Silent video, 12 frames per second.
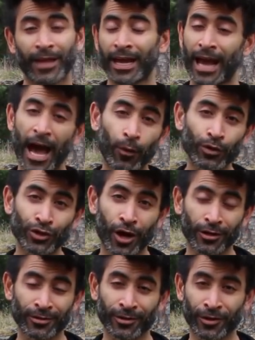and I would
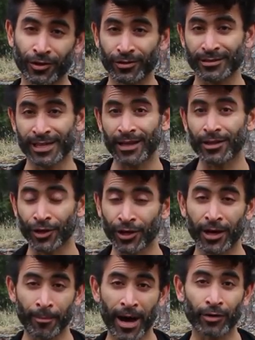talk to the girl, tell
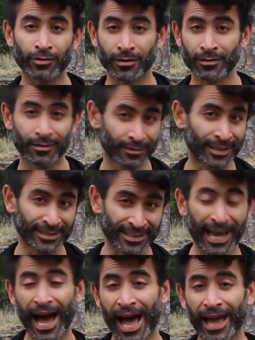her about this
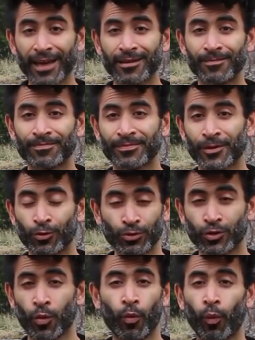guy
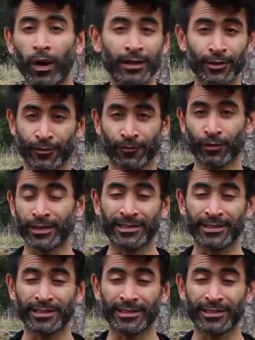who's wonderful.